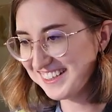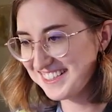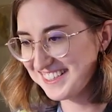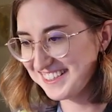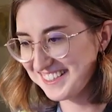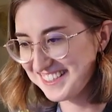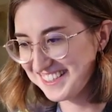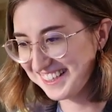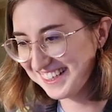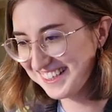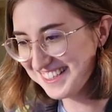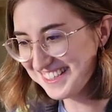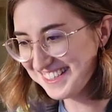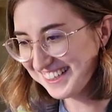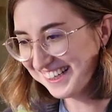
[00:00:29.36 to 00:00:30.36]

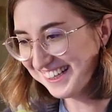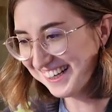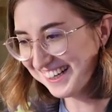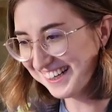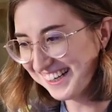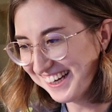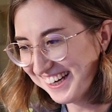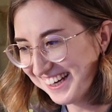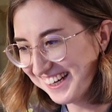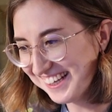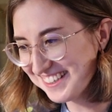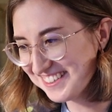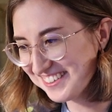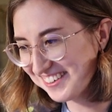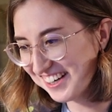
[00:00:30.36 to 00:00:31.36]
nasılsınız?
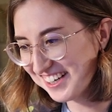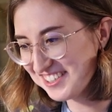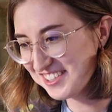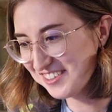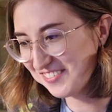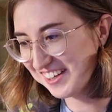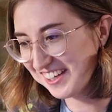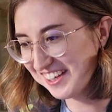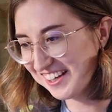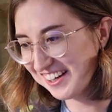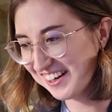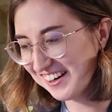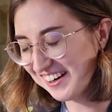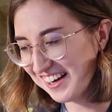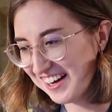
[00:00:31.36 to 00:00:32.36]
It's great to be
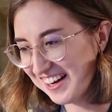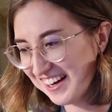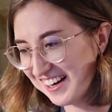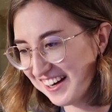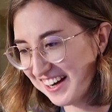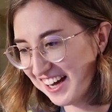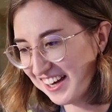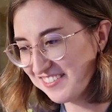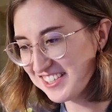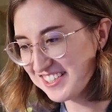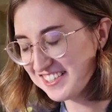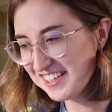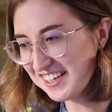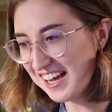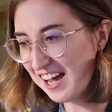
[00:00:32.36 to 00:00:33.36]
here. I'm
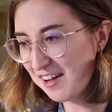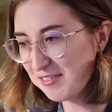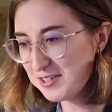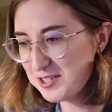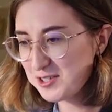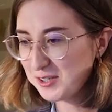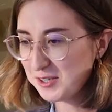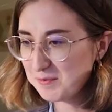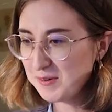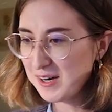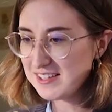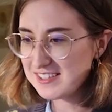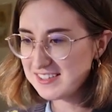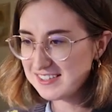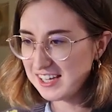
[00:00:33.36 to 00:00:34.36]
just going to have a short
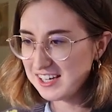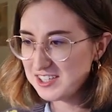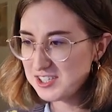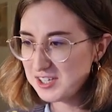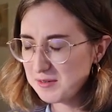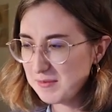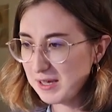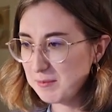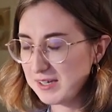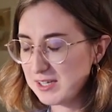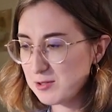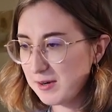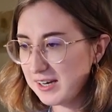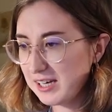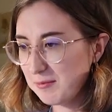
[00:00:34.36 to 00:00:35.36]
presentation, maybe
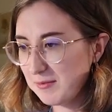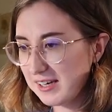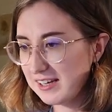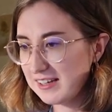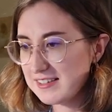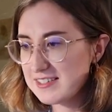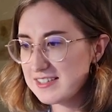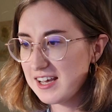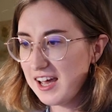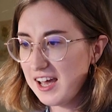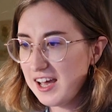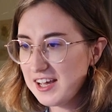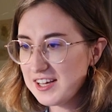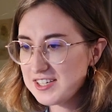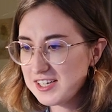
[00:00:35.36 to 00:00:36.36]
20 minutes,
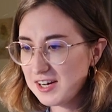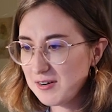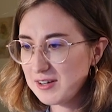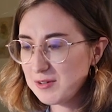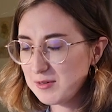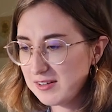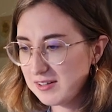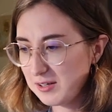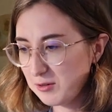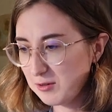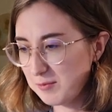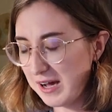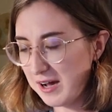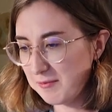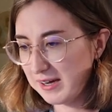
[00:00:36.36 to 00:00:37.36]
sharing with you
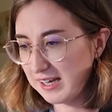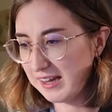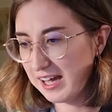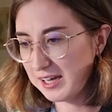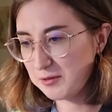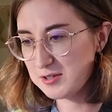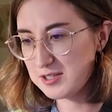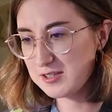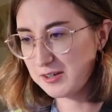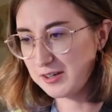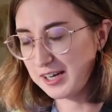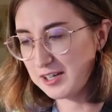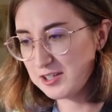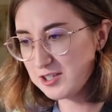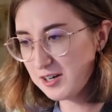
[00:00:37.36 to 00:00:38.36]
about my language
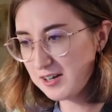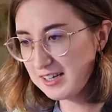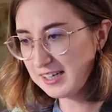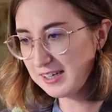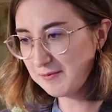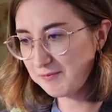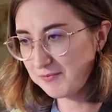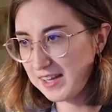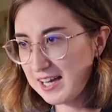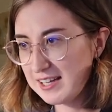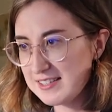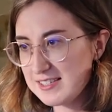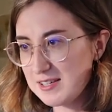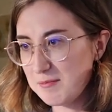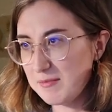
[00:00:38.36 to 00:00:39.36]
learning journey
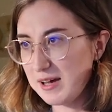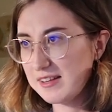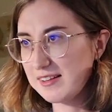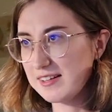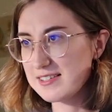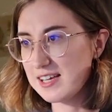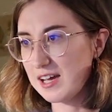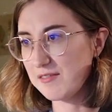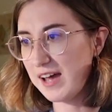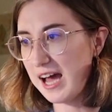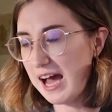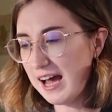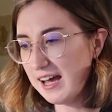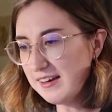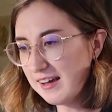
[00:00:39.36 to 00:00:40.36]
and some methods I've
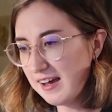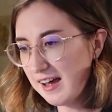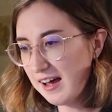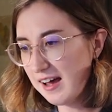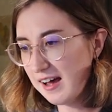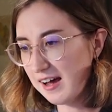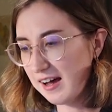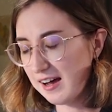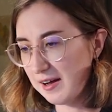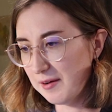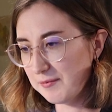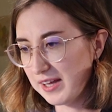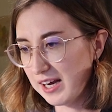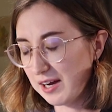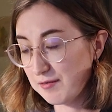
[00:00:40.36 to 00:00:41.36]
had
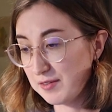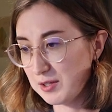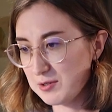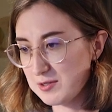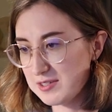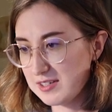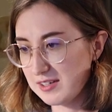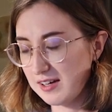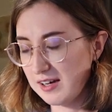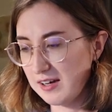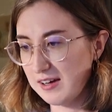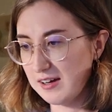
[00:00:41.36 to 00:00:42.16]
that I've used